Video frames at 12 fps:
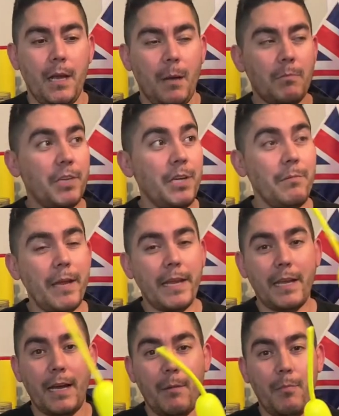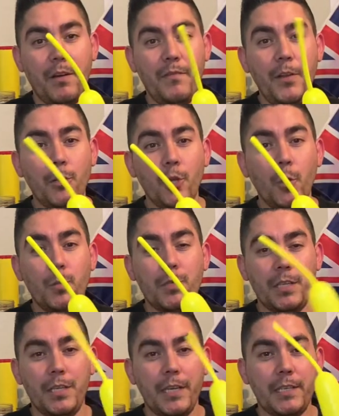It's gonna make a few loops,
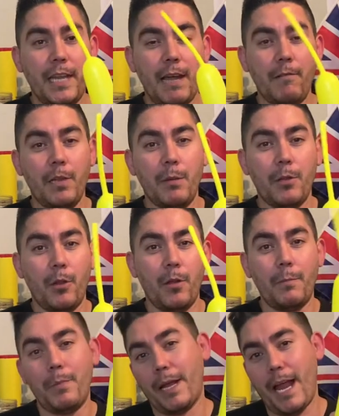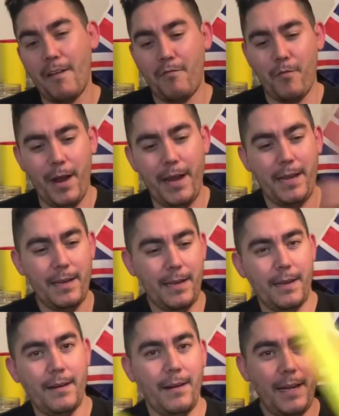and you can see I've only blown up like halfway.
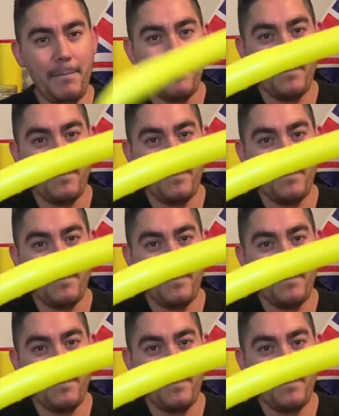Alrighty.